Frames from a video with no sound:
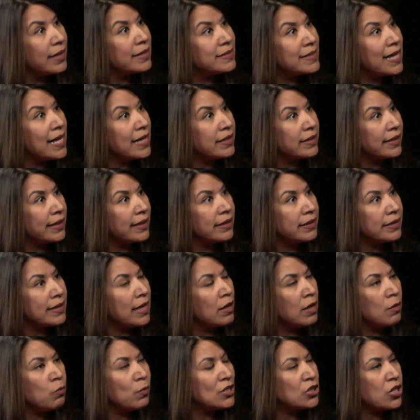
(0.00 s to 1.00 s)
Exactly.
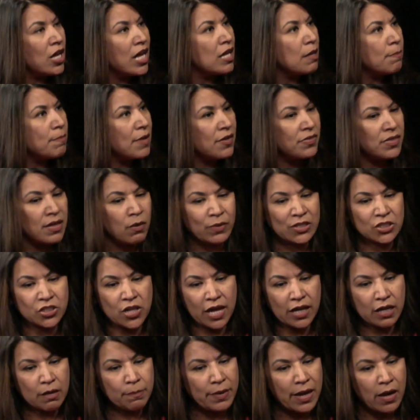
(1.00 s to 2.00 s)
Yeah, and we talk about that. We
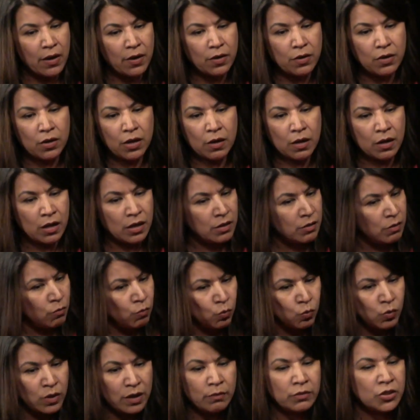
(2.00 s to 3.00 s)
talk about,
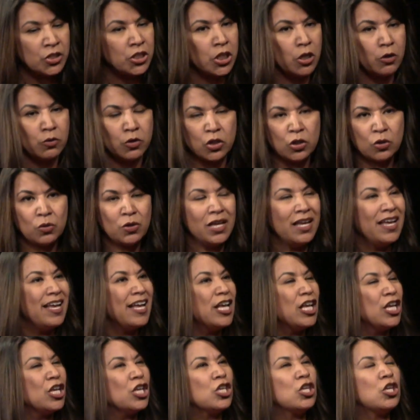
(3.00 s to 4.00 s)
you know, you
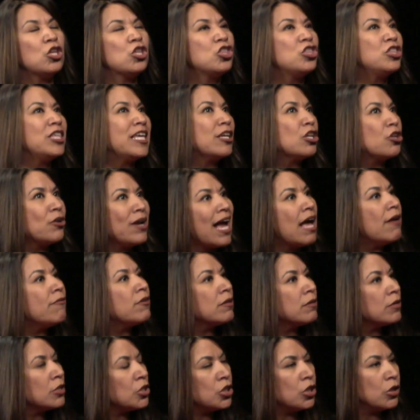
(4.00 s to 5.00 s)
think you're
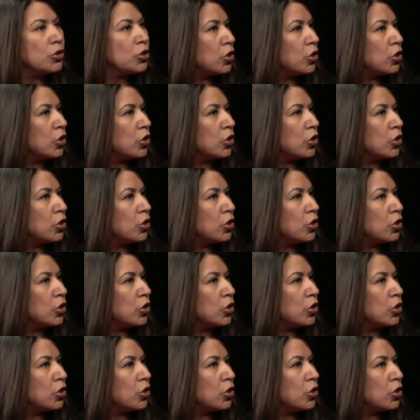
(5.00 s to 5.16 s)
having, you know,